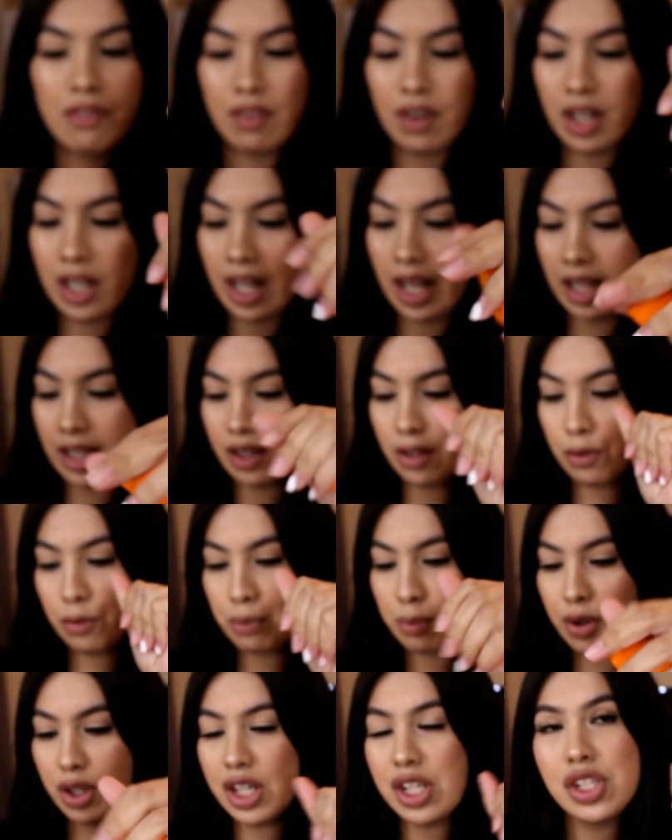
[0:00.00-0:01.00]
front, and they're
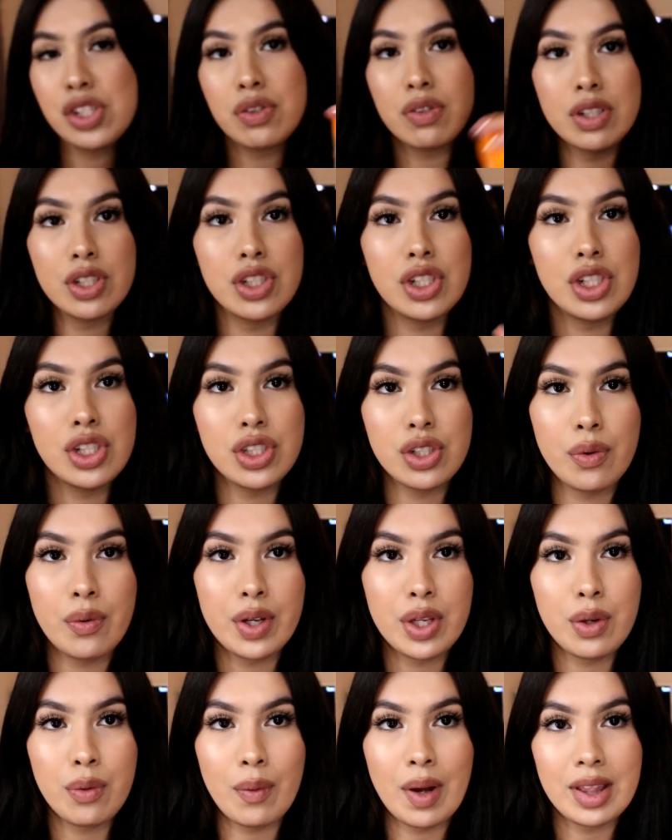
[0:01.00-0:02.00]
pretty squishy, so
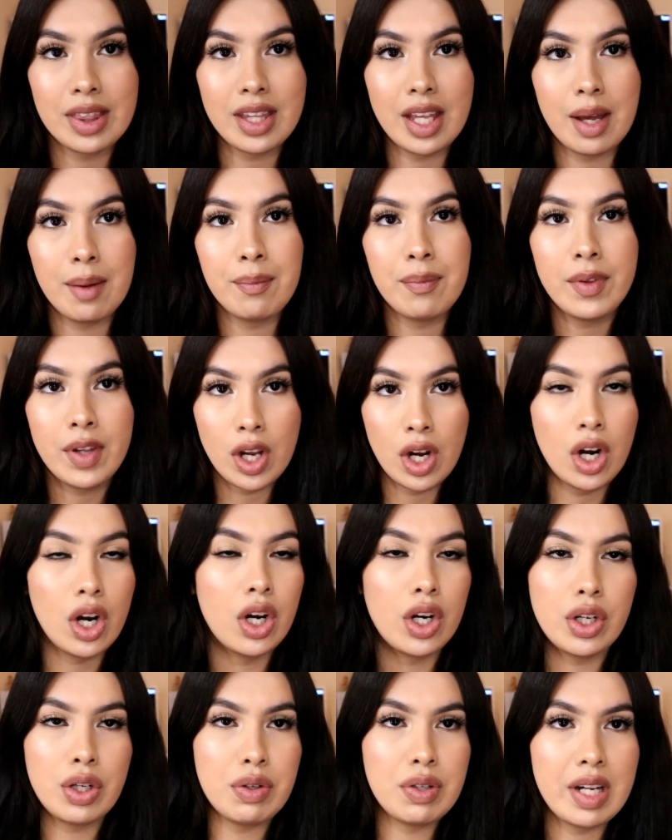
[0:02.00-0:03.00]
when you wet them
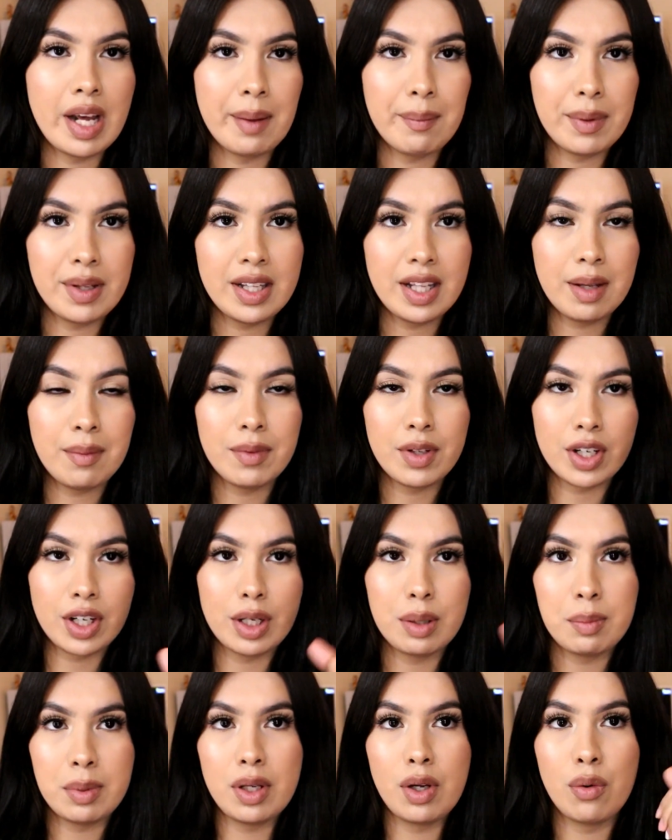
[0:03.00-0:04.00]
or you dampen them, they're
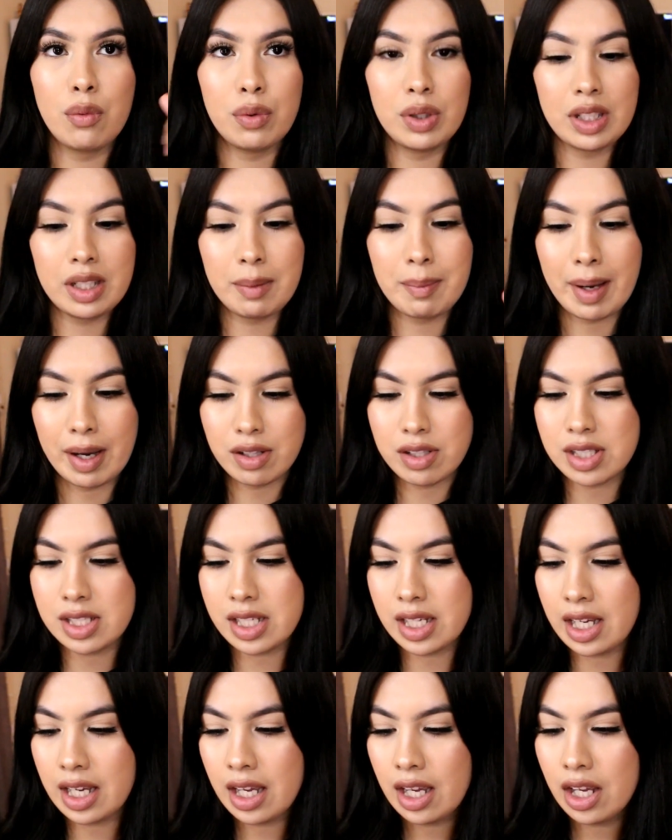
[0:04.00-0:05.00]
gonna be really
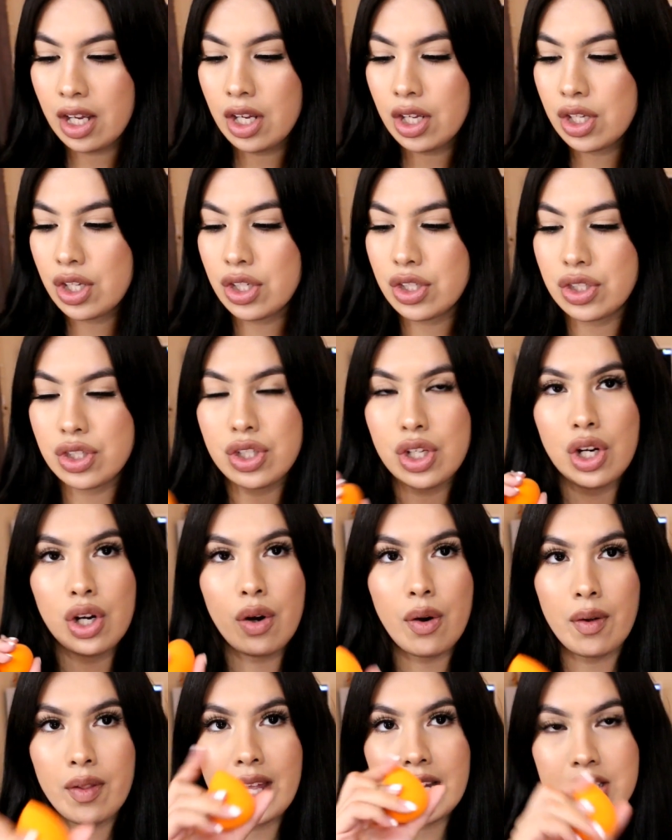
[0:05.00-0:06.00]
bouncy.
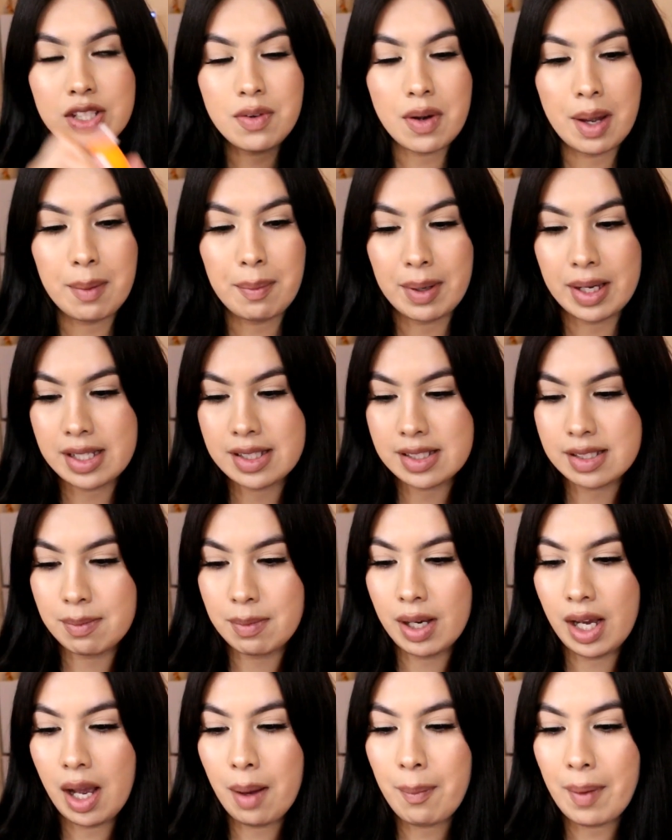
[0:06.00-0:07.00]
So that's why I picked
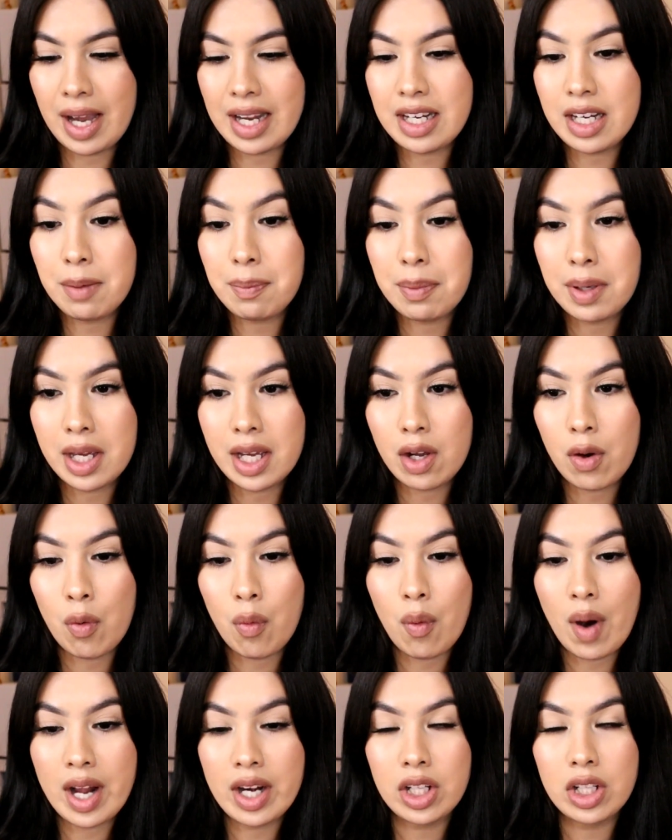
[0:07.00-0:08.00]
some up. I did pick
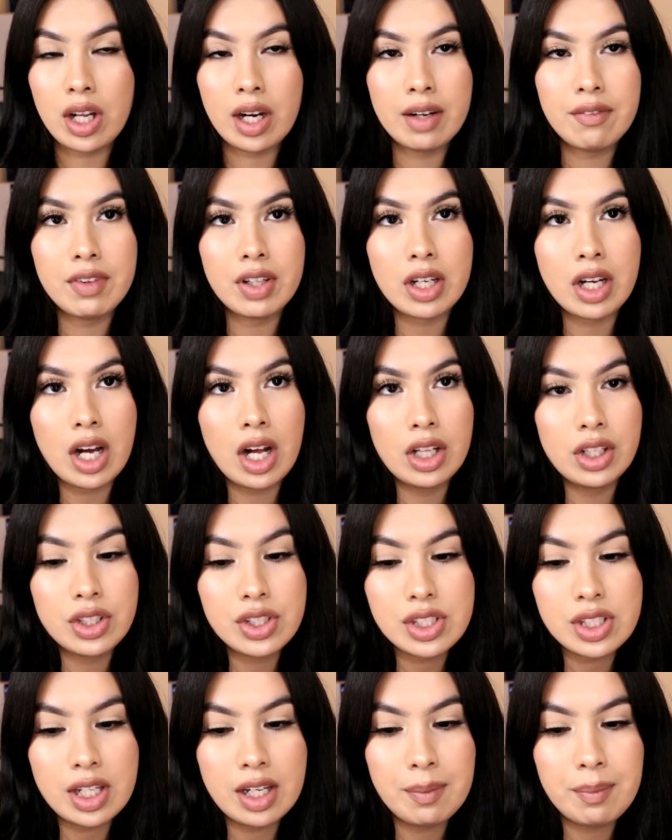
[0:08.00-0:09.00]
quite a lot of the
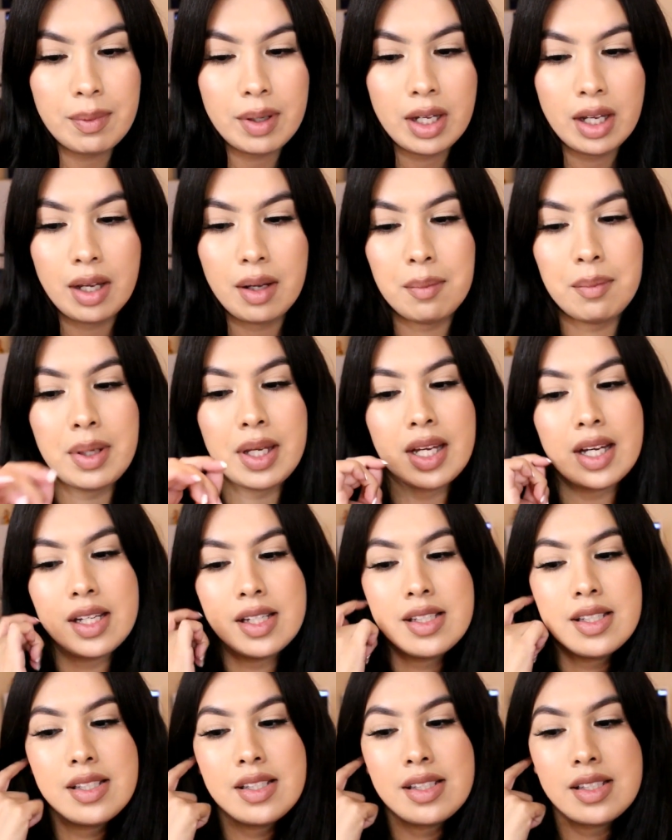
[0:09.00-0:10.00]
colors up
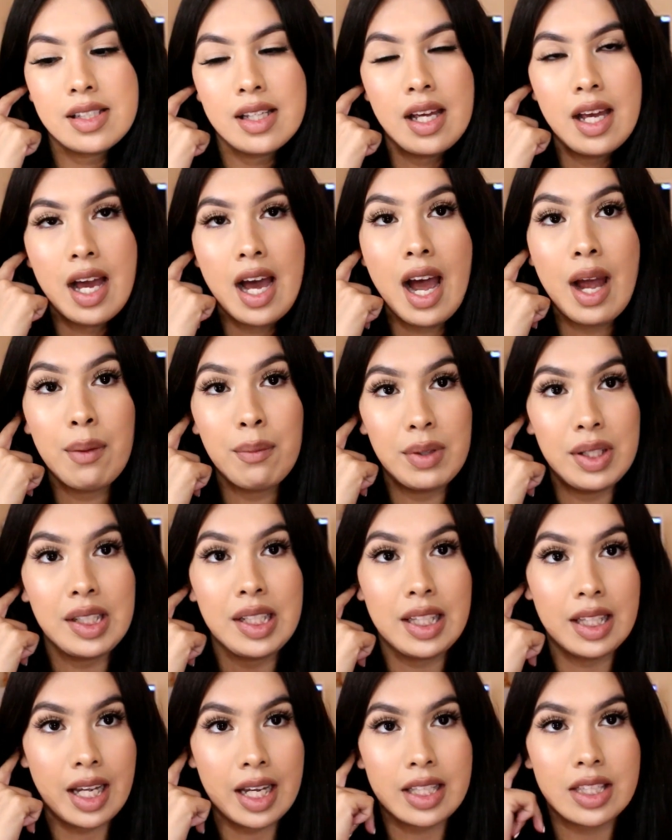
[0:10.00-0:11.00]
because I
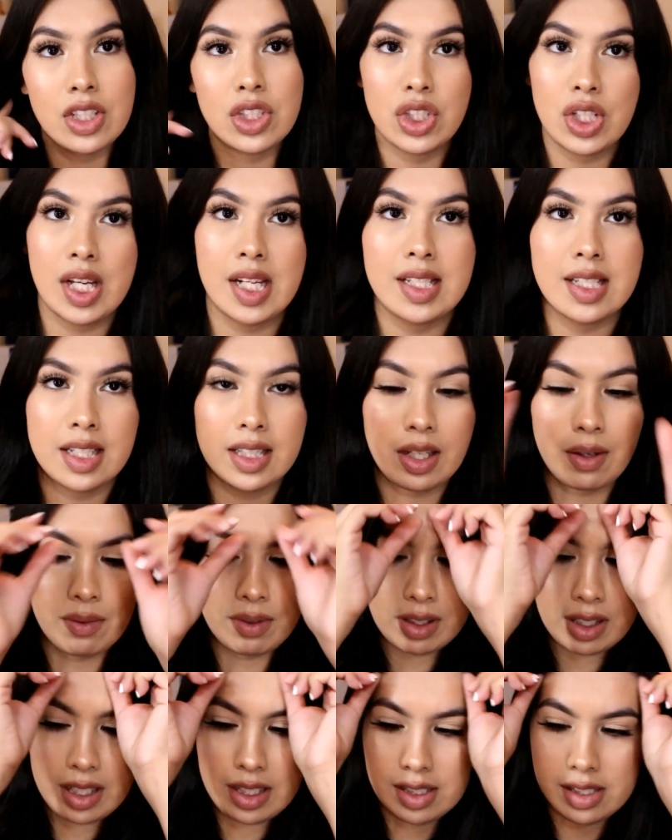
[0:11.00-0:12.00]
really like the shades that they
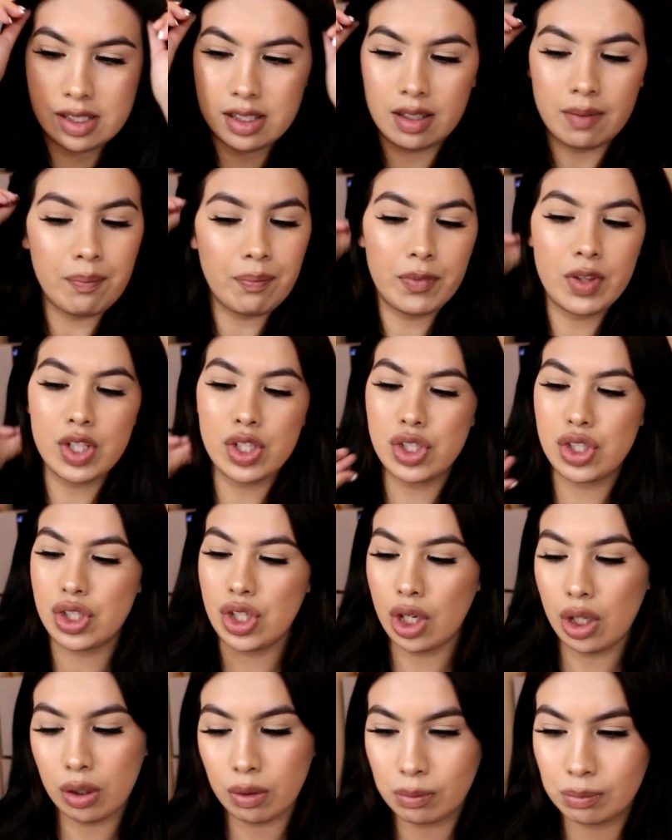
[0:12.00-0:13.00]
released.
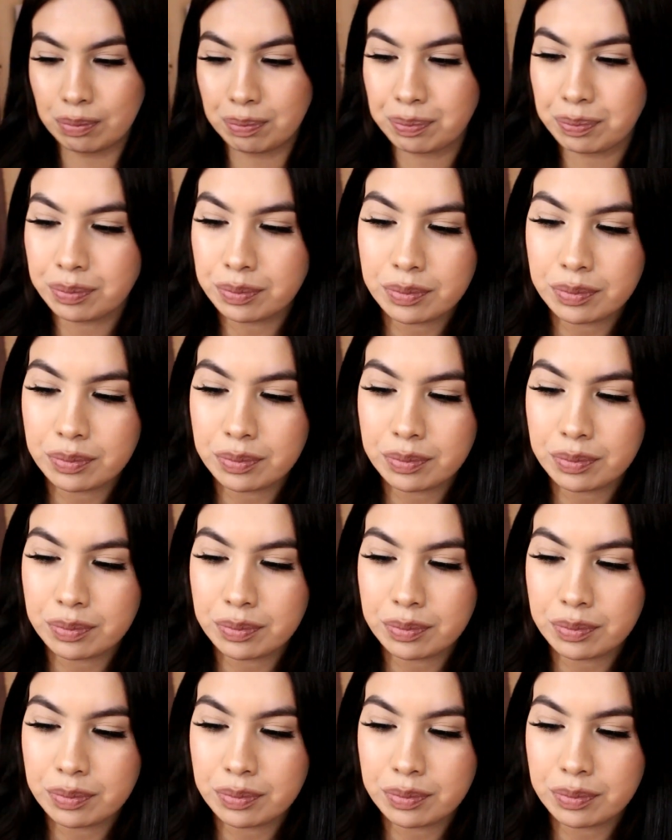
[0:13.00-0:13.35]
So